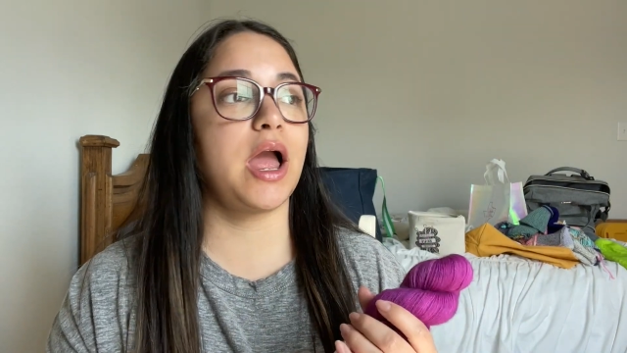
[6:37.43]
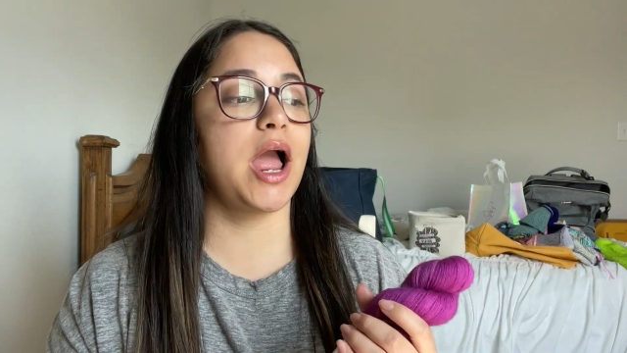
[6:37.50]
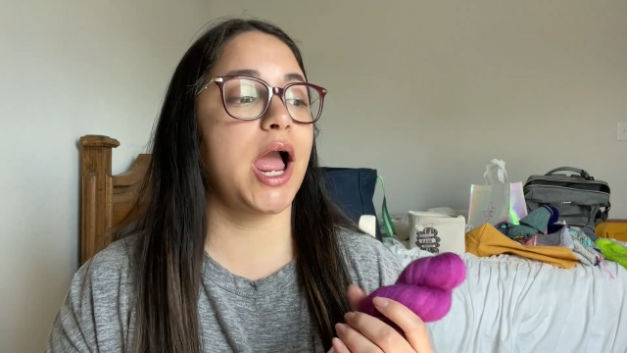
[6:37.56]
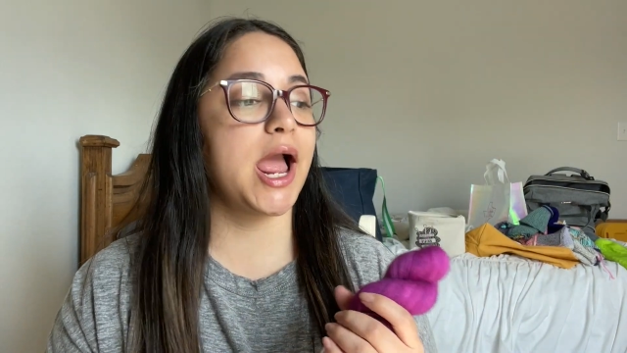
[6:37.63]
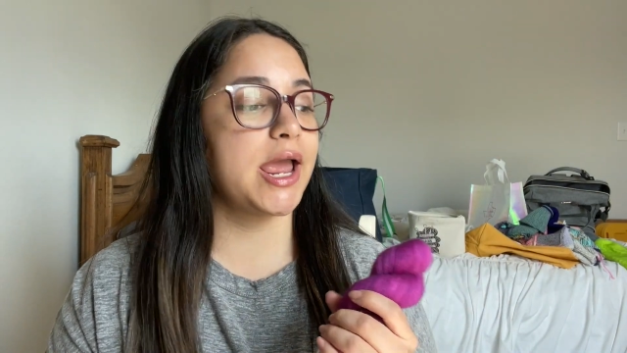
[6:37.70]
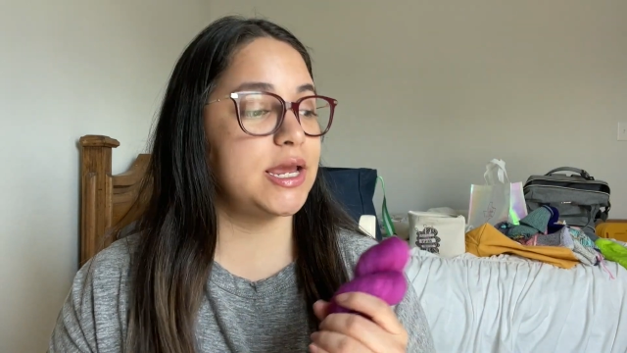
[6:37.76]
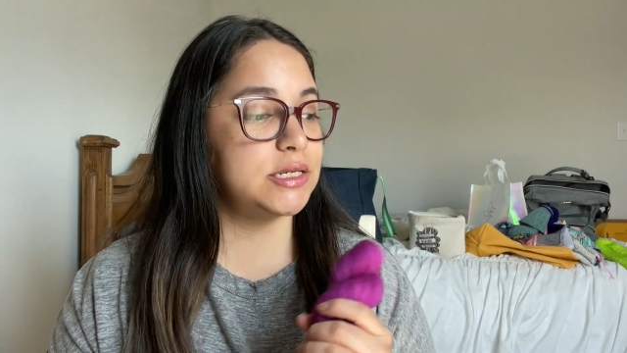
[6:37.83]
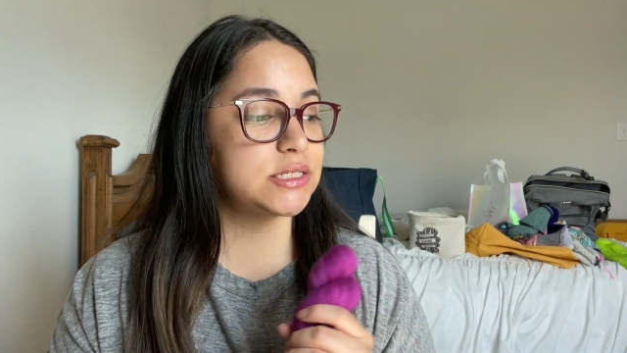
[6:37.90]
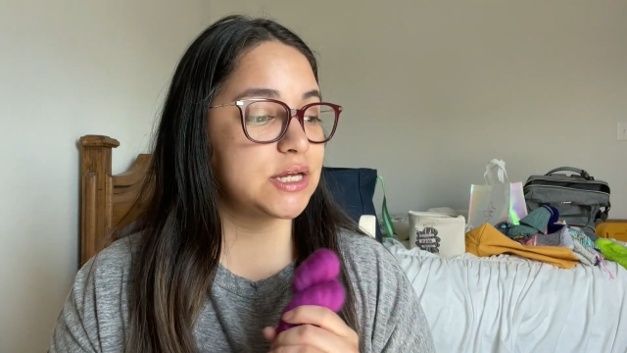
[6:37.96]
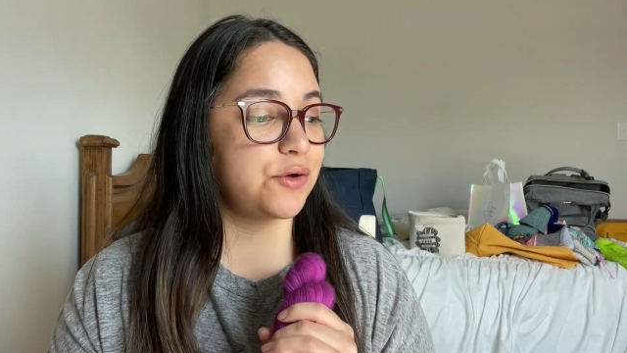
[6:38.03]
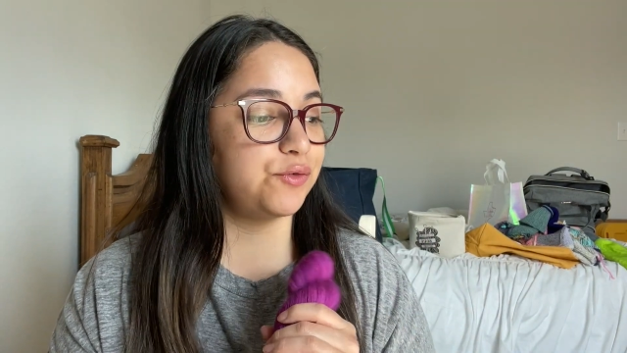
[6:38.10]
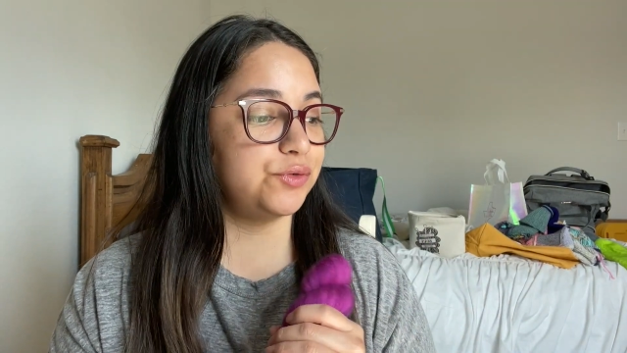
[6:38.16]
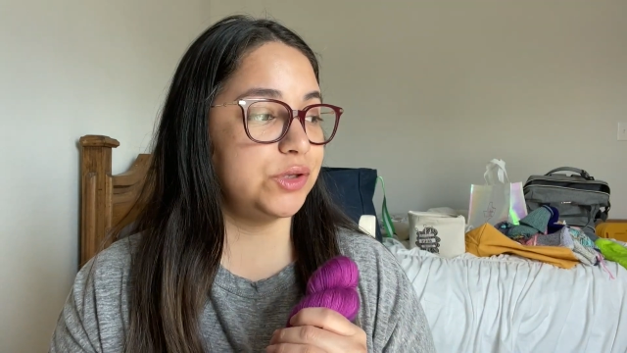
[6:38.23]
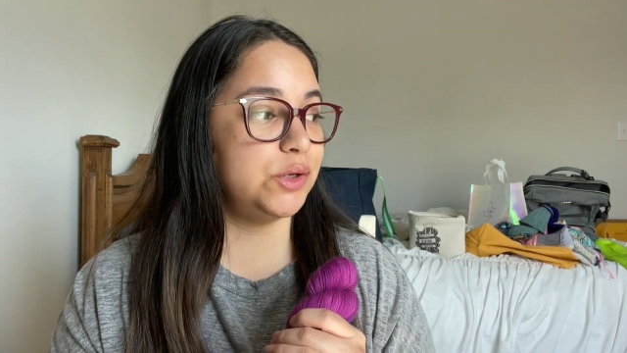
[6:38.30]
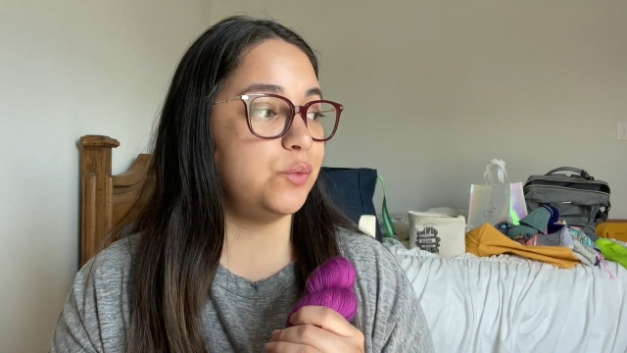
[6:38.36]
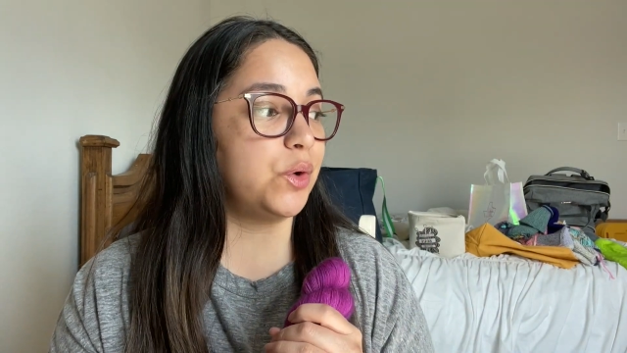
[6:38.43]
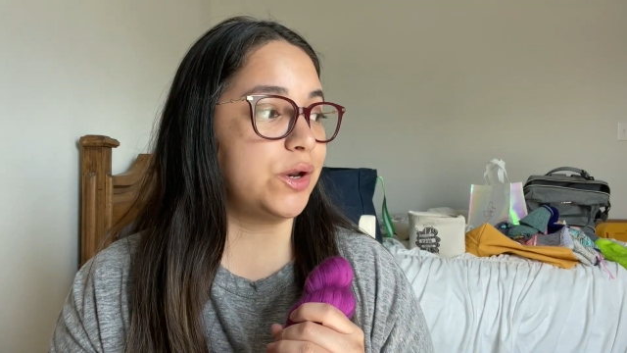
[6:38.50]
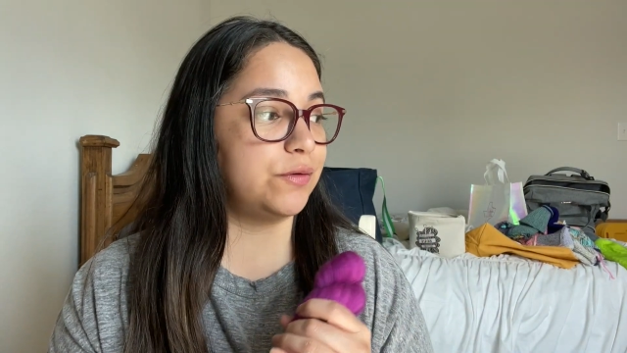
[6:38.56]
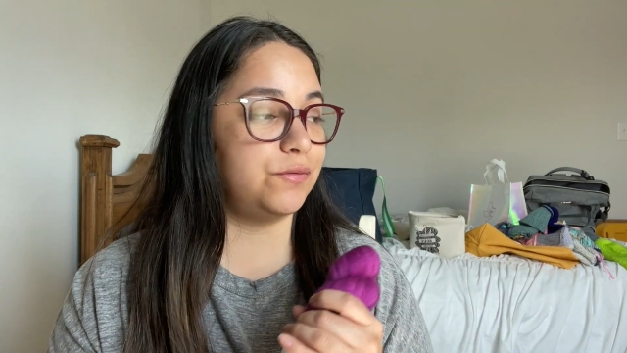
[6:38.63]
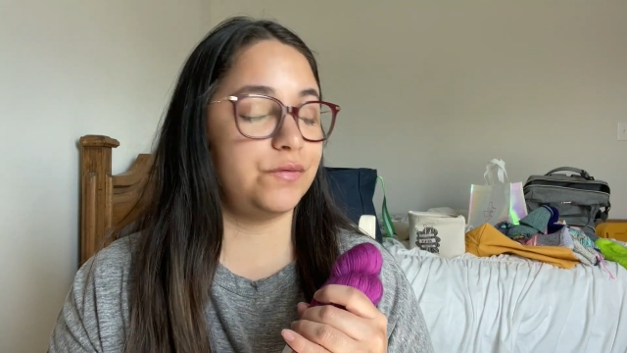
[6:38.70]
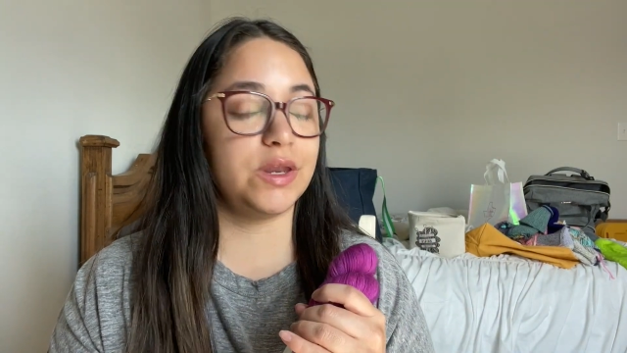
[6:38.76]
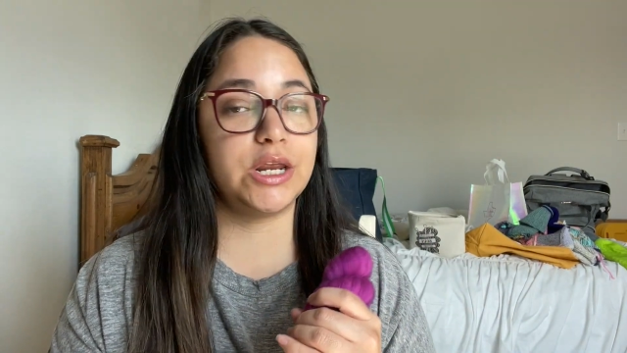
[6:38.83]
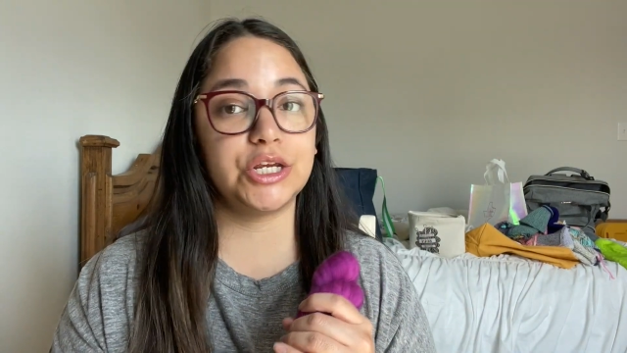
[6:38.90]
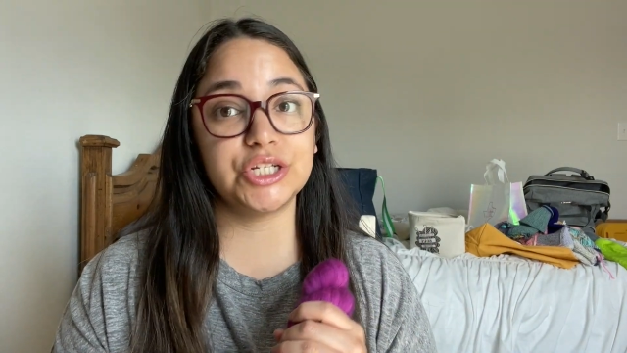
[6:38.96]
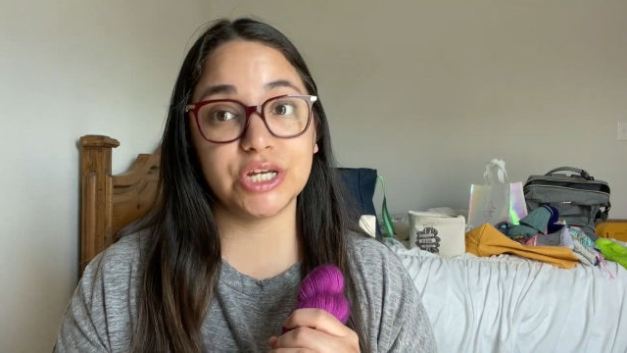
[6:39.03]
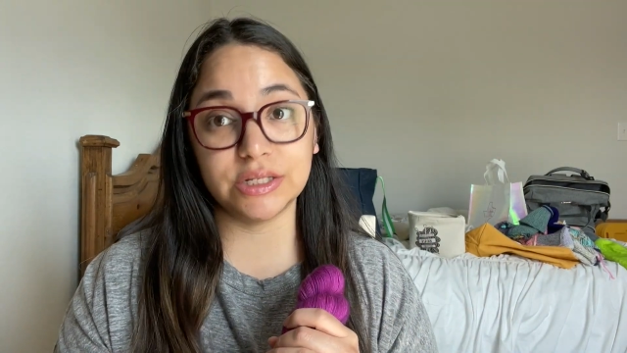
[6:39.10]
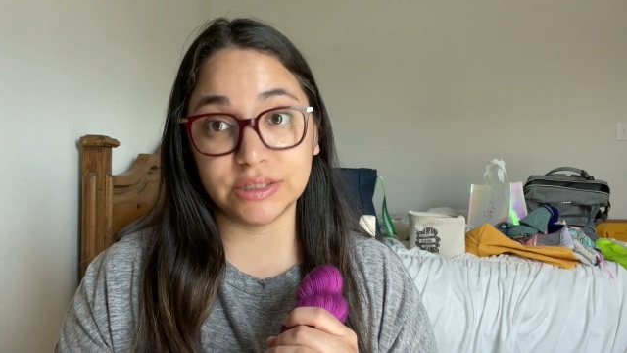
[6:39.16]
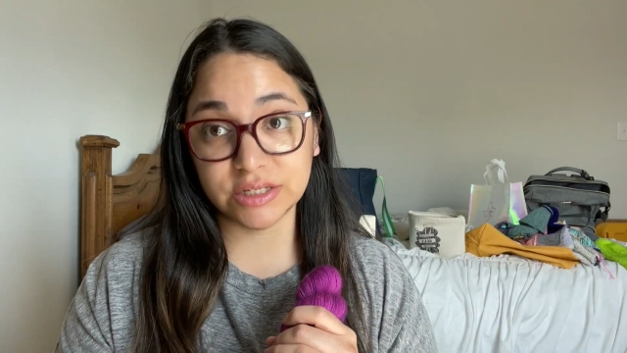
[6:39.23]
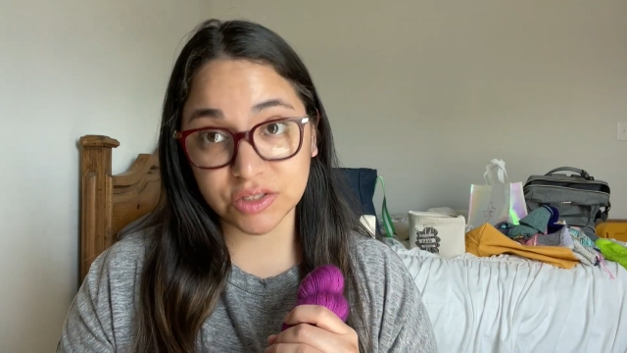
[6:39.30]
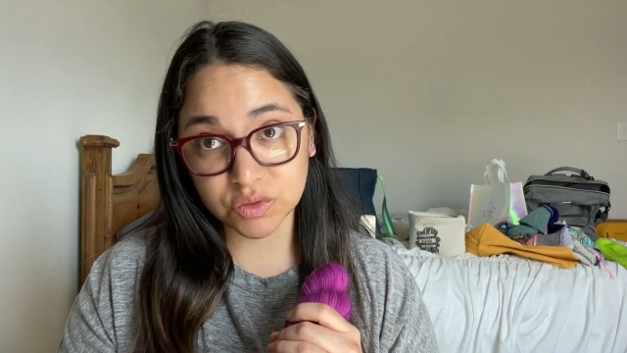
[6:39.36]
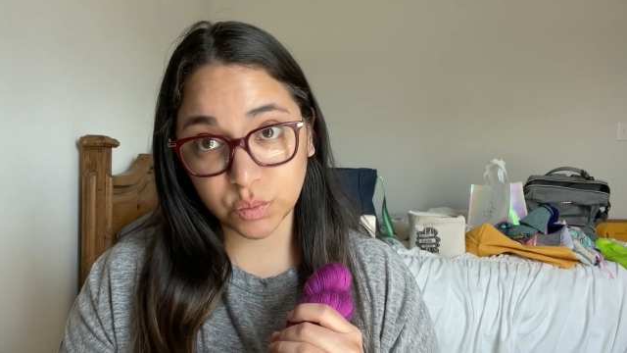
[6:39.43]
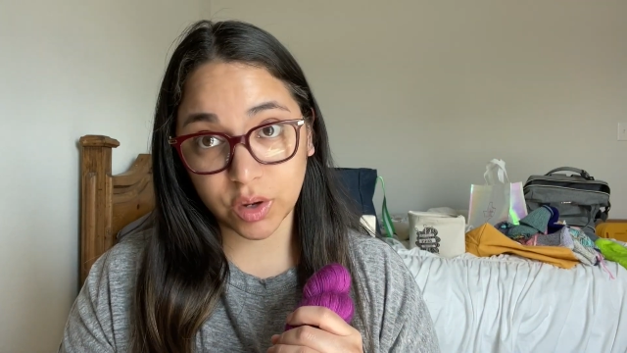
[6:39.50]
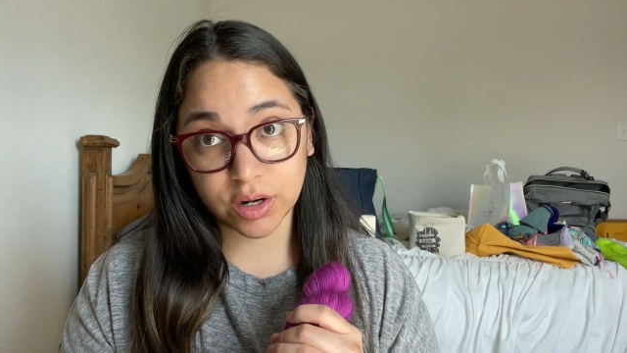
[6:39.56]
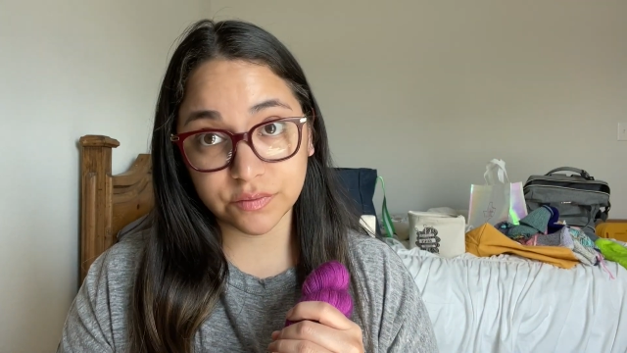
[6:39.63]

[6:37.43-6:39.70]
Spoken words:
I definitely want to finish at least one